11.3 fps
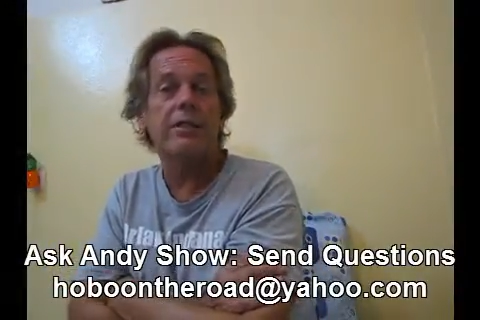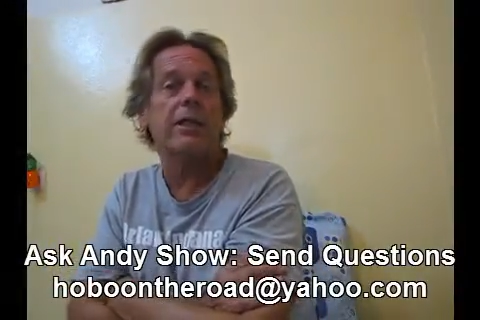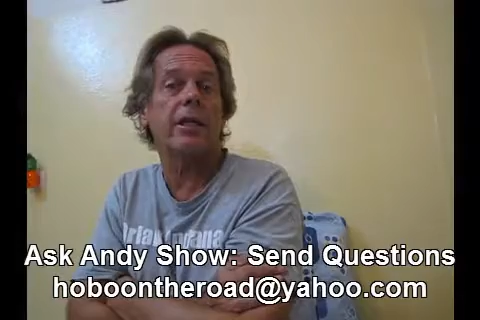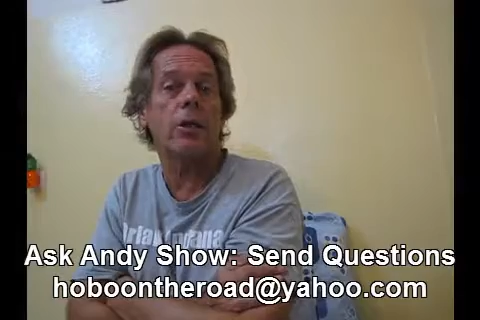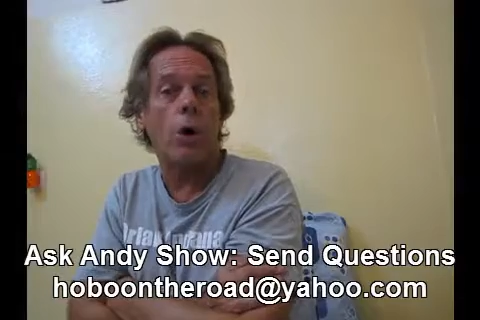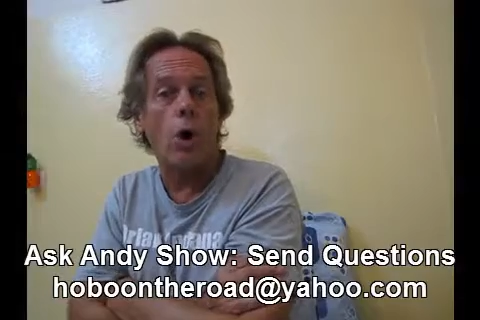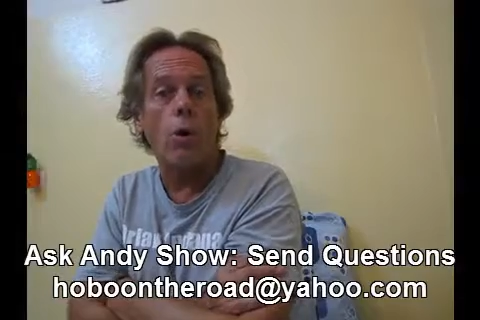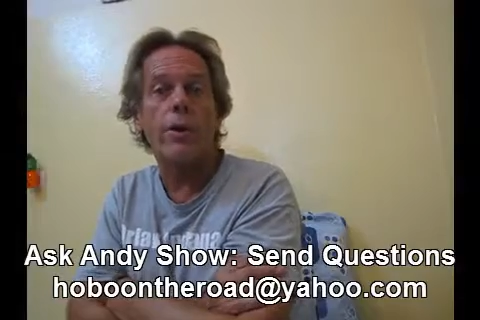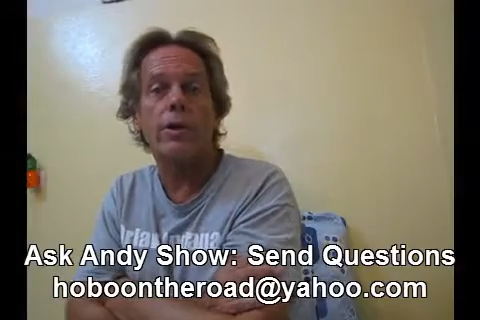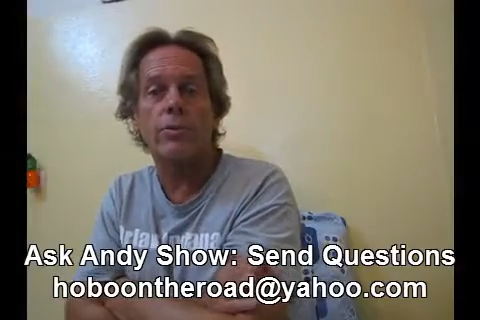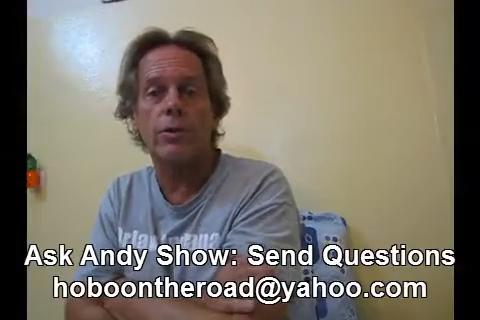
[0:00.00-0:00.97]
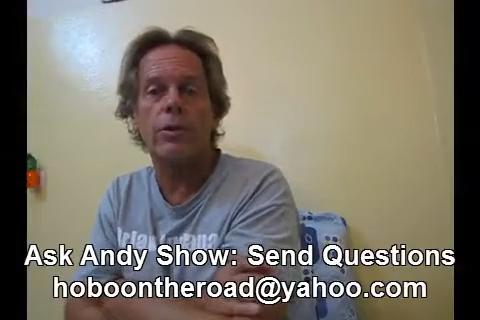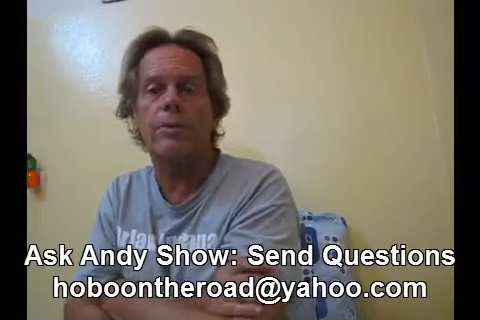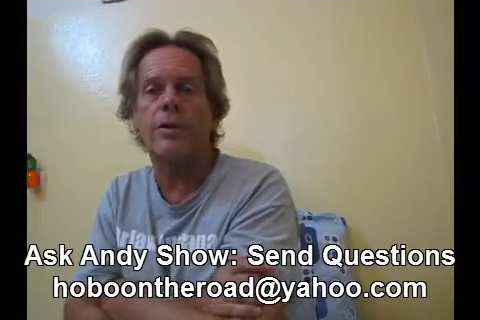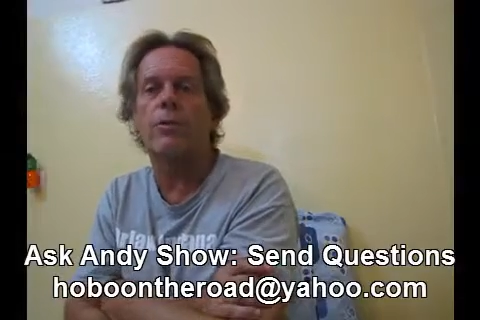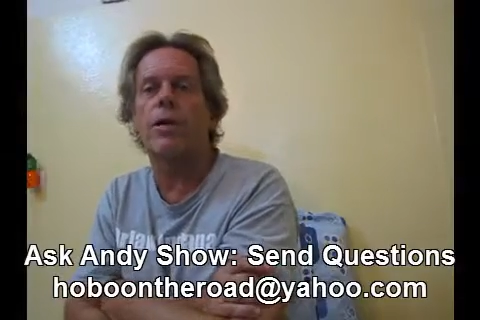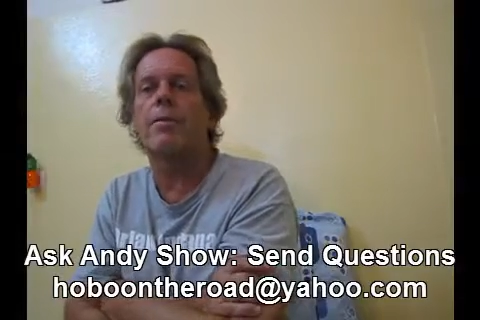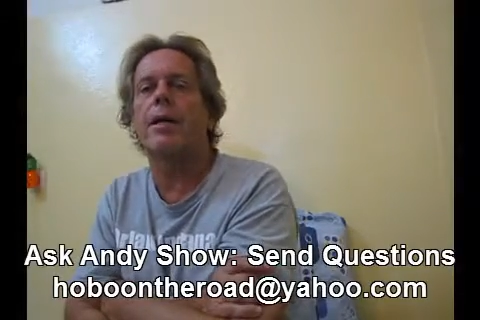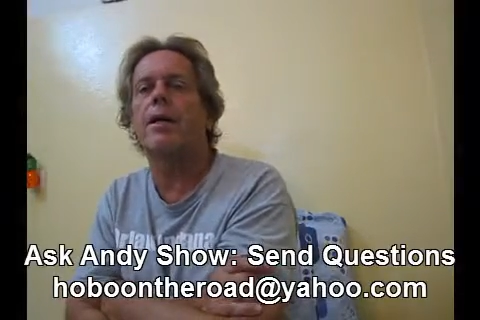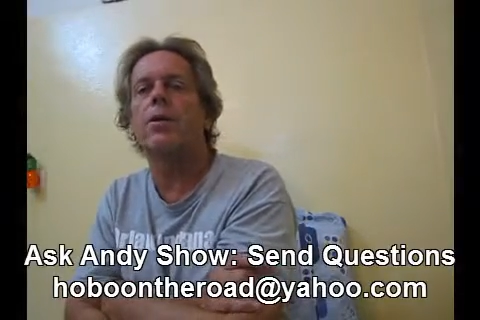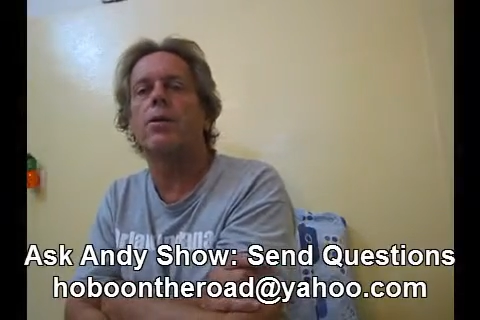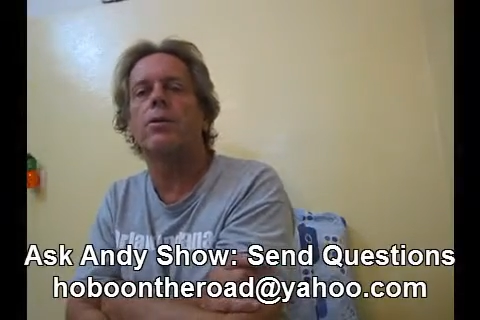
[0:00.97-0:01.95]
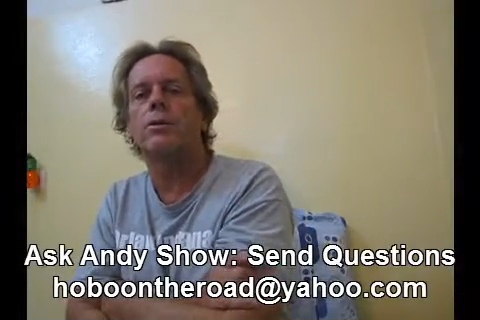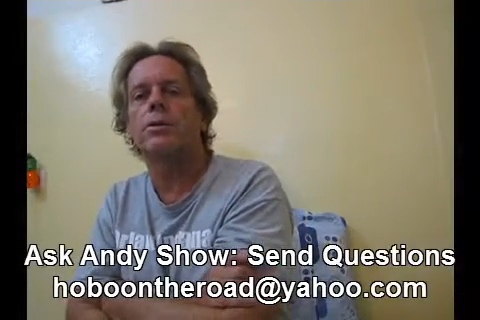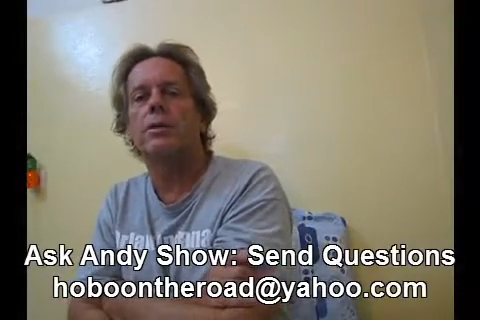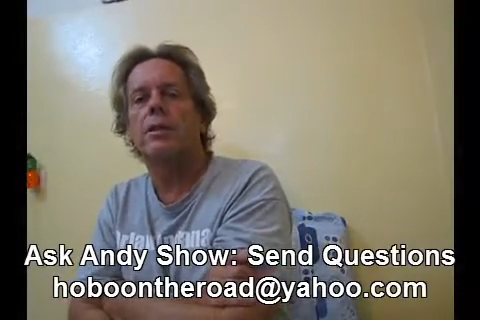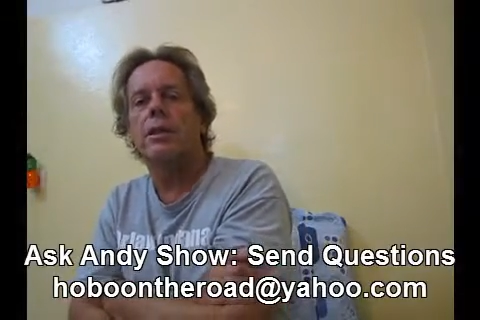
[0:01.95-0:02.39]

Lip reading: and always will be one of my goals,